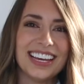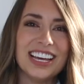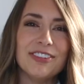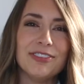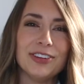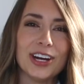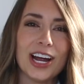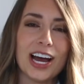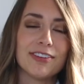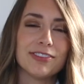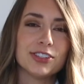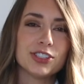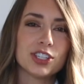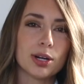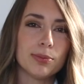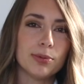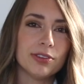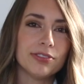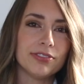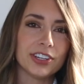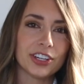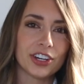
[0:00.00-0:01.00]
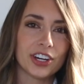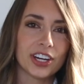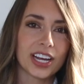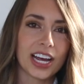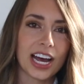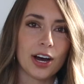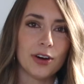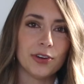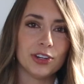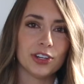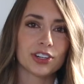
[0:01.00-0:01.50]
If you're having trouble figuring
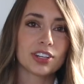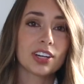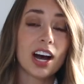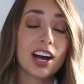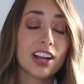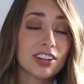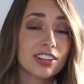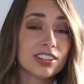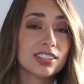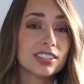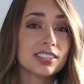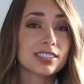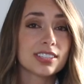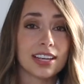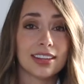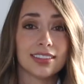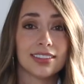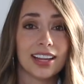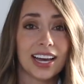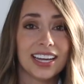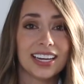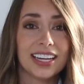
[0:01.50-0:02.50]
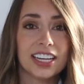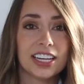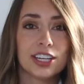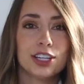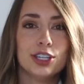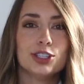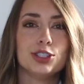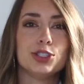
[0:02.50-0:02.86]
out your colors and lighting,